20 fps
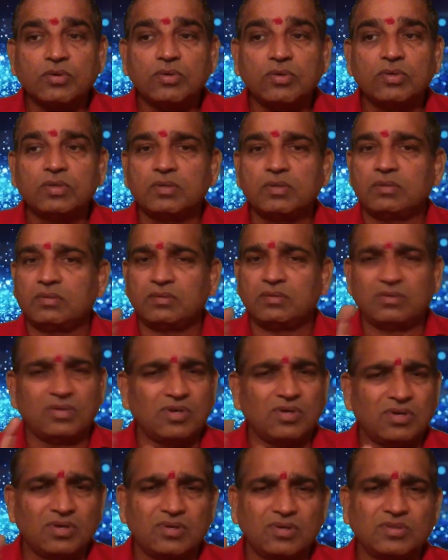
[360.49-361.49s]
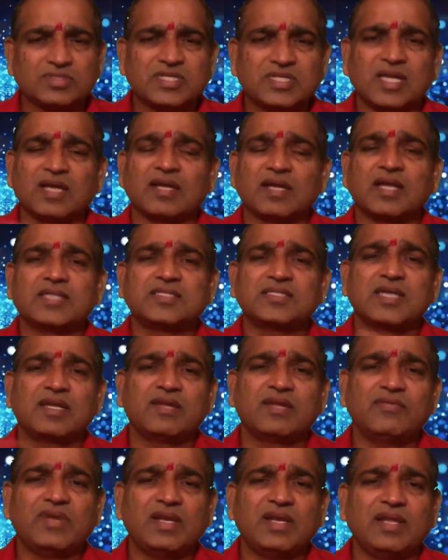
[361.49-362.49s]
Shankaracharya told,
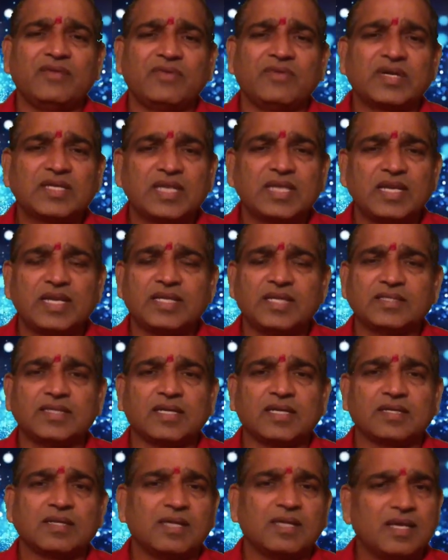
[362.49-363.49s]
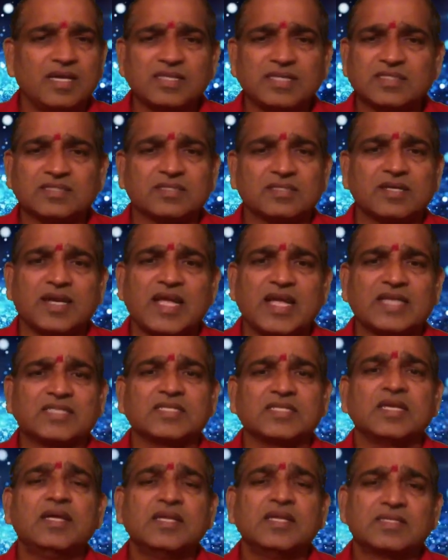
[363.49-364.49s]
no, Shankaracharya will never tell
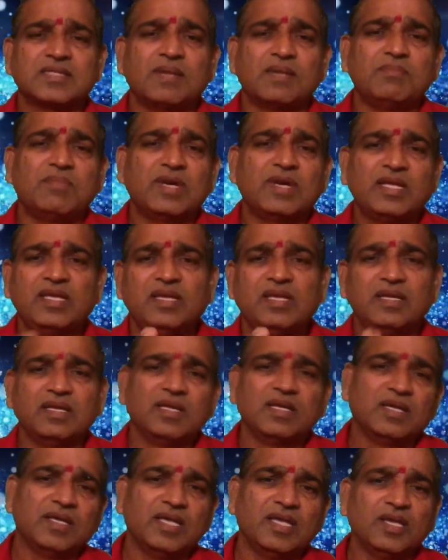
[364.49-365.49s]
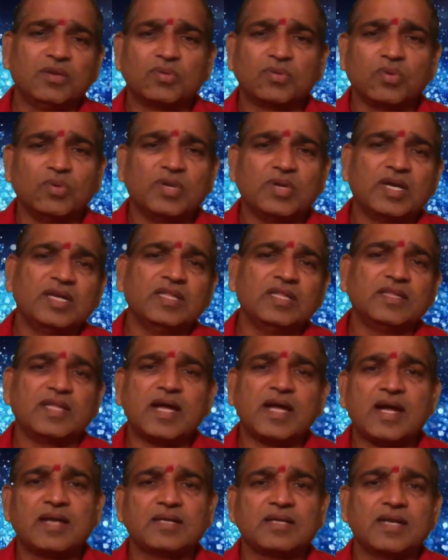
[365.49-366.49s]
like that. It's trash.
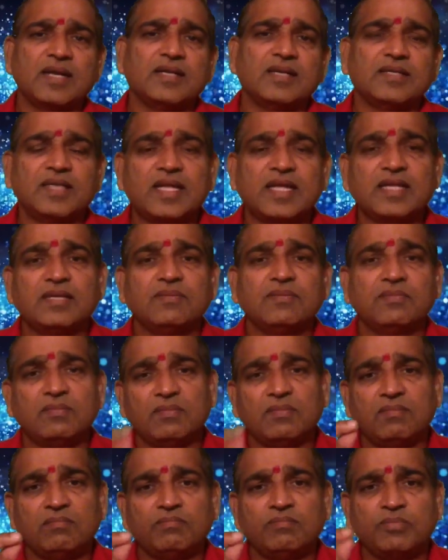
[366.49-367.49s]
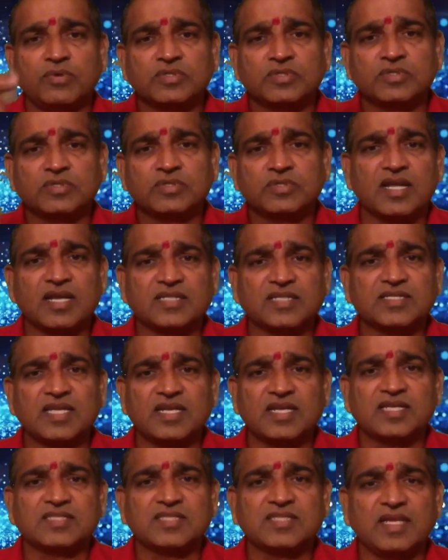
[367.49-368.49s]
Somebody included in that and
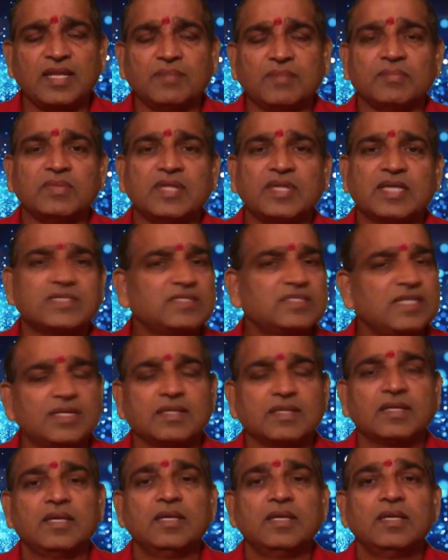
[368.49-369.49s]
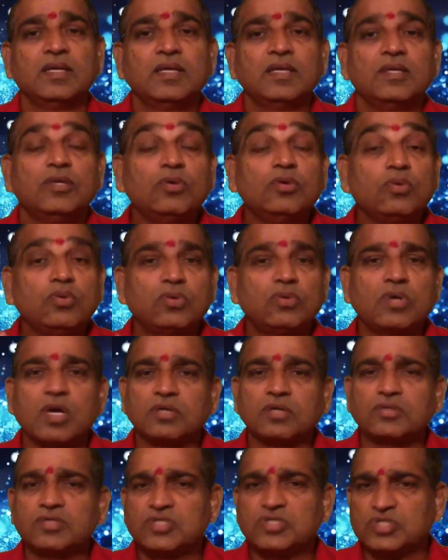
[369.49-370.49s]
then put Shankaracharya's name. That's
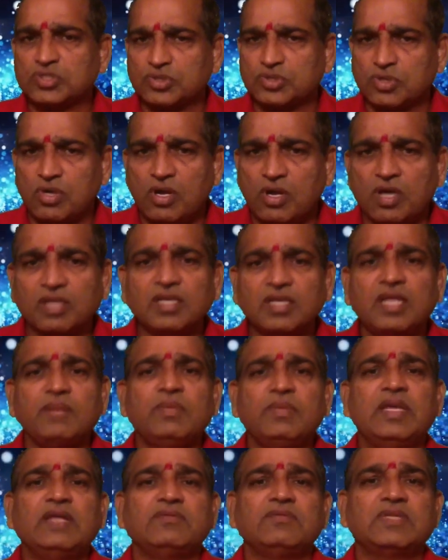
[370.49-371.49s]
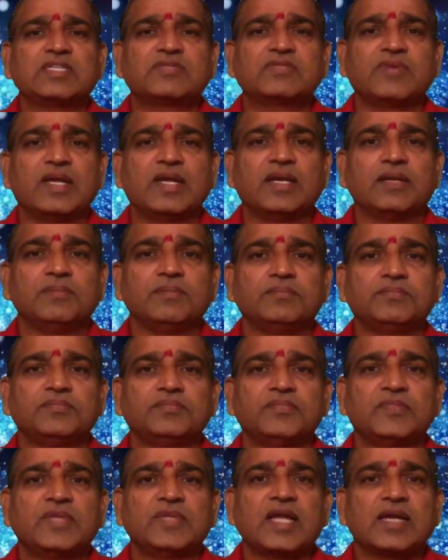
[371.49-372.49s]
it. You got to
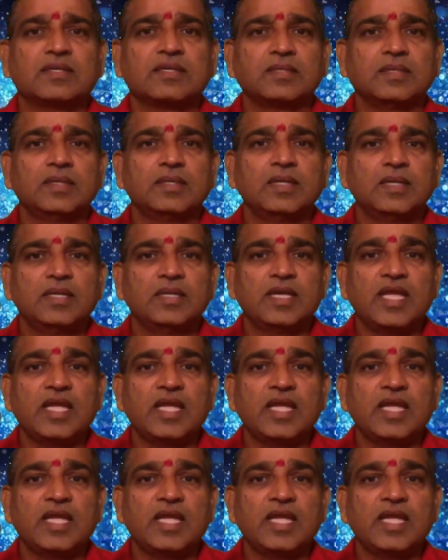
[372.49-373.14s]
strongly believe this one,